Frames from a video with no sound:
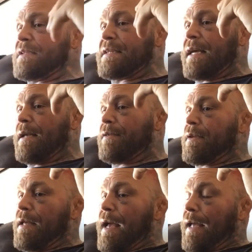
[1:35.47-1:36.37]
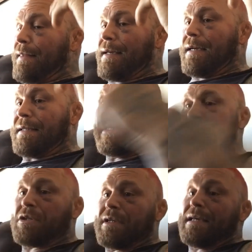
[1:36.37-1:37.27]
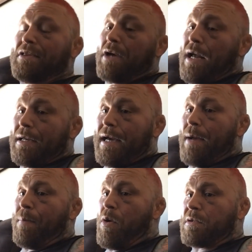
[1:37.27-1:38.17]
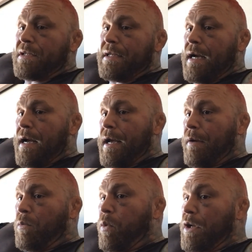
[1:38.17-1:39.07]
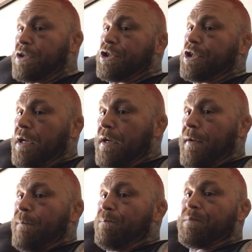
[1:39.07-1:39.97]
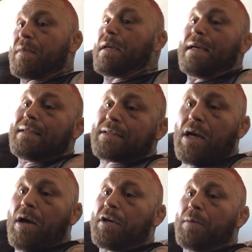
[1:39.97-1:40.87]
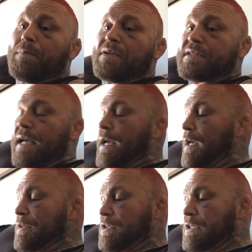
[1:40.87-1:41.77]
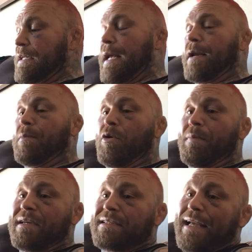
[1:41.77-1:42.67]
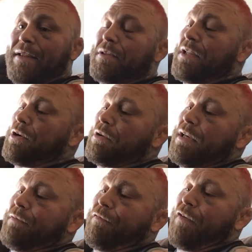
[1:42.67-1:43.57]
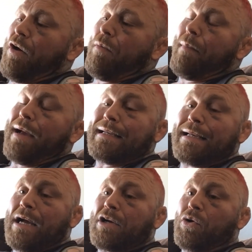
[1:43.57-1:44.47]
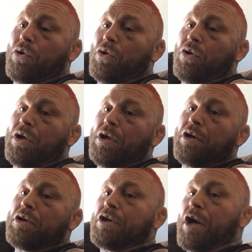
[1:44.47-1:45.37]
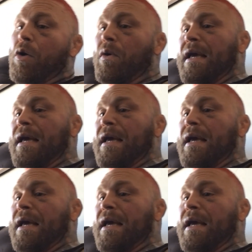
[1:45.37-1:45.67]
said, I think initially he thought he got poked in the eye, which is 100% understandable because I literally felt my knuckle go